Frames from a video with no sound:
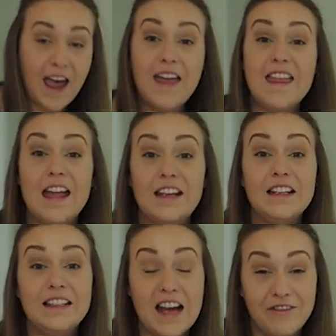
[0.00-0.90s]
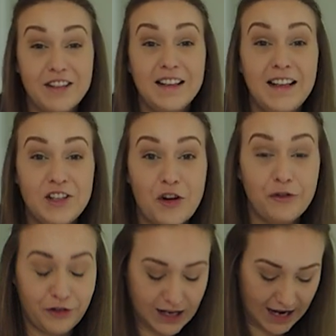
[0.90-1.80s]
And then definitely
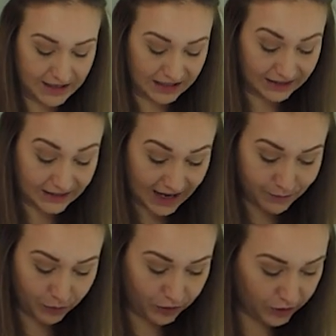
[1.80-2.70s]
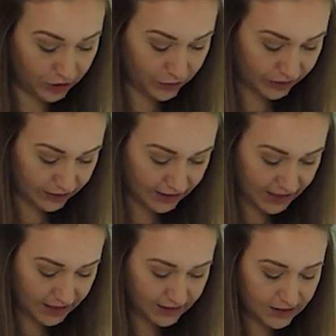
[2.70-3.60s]
don't forget to label your
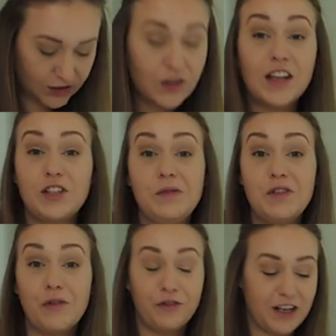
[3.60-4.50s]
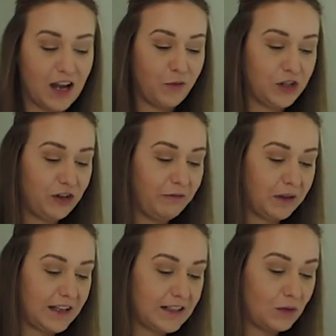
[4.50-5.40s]
seeds so that you don't forget what you've
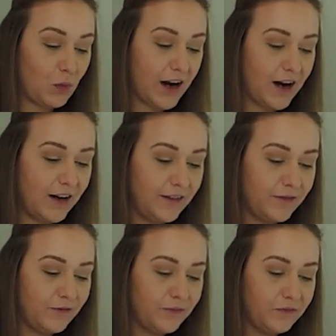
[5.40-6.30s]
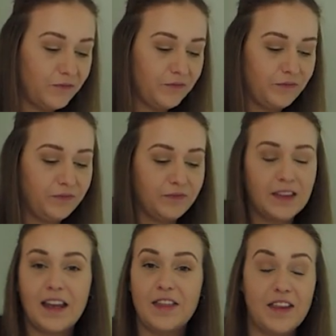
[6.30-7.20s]
planted where.
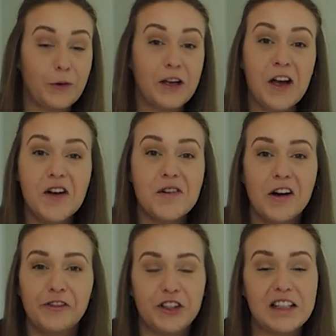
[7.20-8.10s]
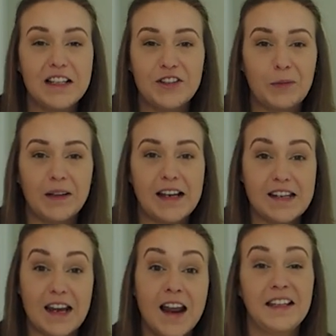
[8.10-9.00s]
There we go, our first seeds are
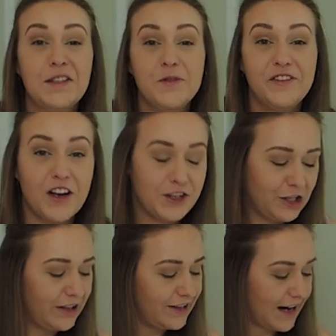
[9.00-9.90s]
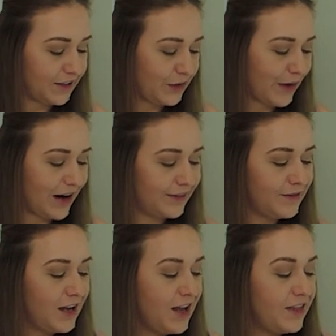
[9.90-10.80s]
planted. Let's move on to our next one.
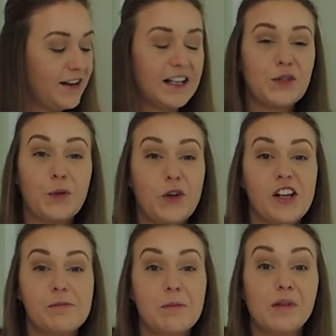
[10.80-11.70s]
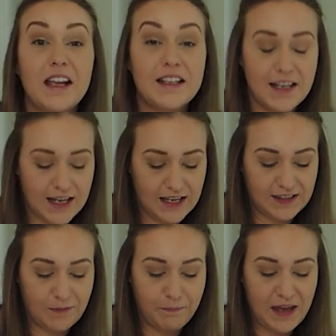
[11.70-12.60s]
The next one we're going to be planting
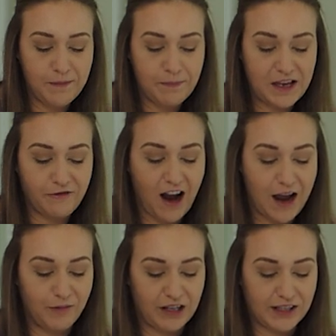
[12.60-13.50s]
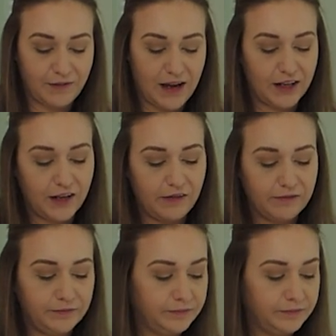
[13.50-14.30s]
is the big beef hybrid tomato.